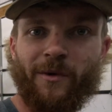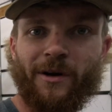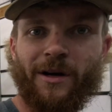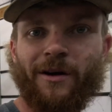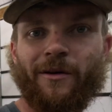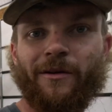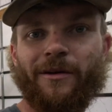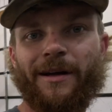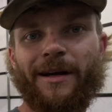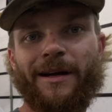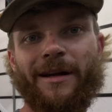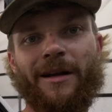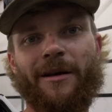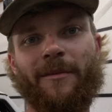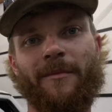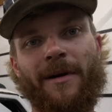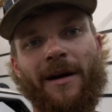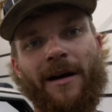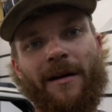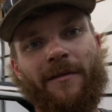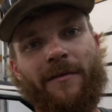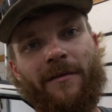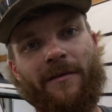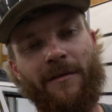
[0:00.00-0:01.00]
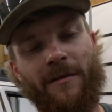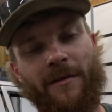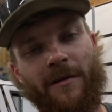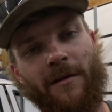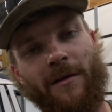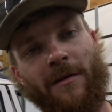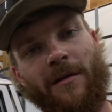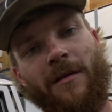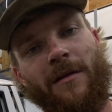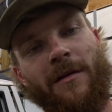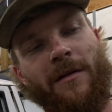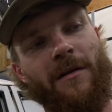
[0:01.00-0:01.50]
going to Indian Mountain
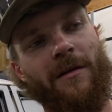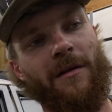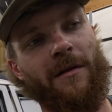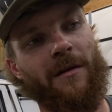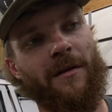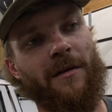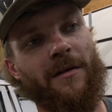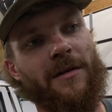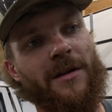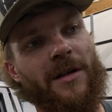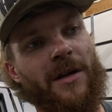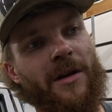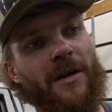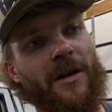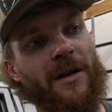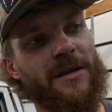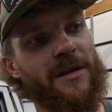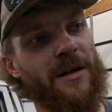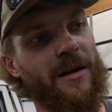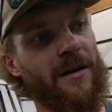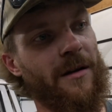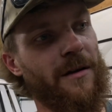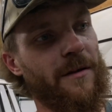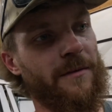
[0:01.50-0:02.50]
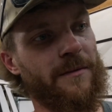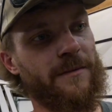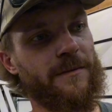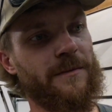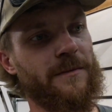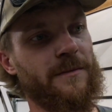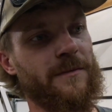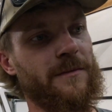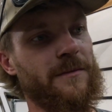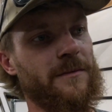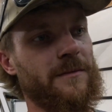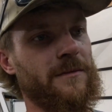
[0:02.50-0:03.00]
it's a
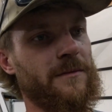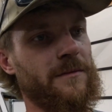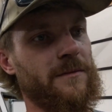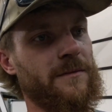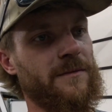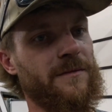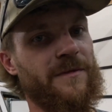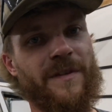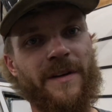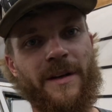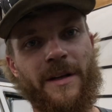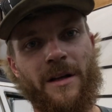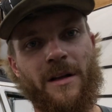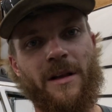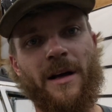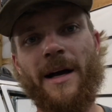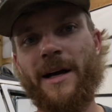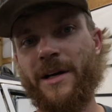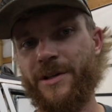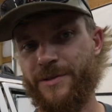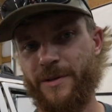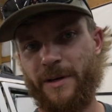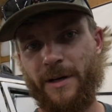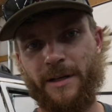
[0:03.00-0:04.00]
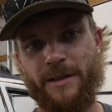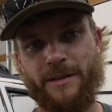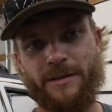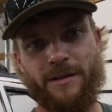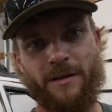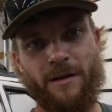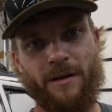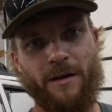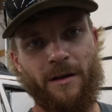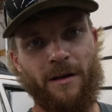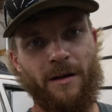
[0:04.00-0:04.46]
VIN class race.